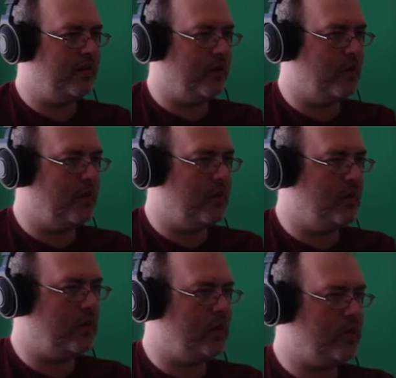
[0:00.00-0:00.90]

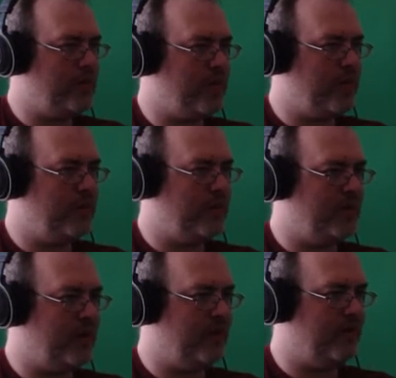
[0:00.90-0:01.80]
Oh, we're gonna make it, we're gonna
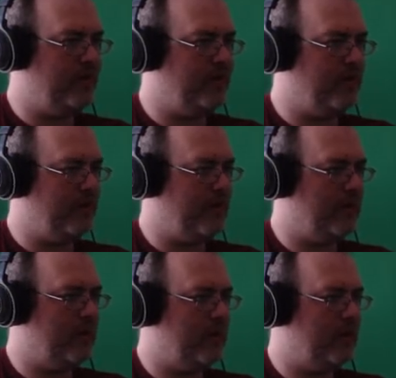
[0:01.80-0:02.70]
make it.
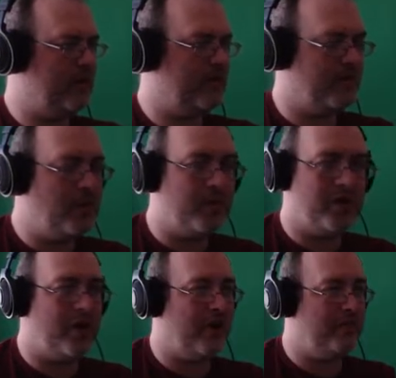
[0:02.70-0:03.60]
No, we're
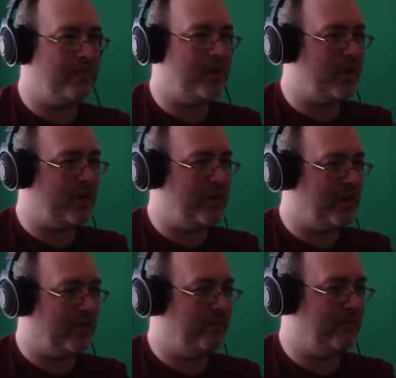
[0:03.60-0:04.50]
not. We're not gonna
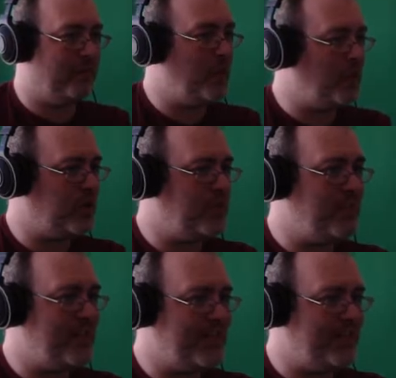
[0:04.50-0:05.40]
make it. We're not gonna
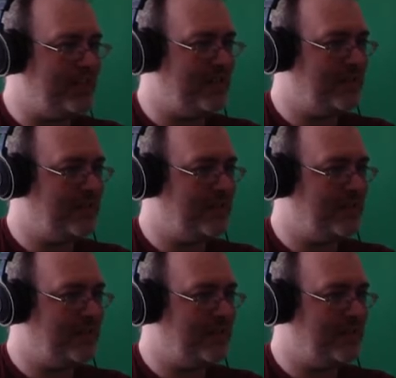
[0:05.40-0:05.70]
make it.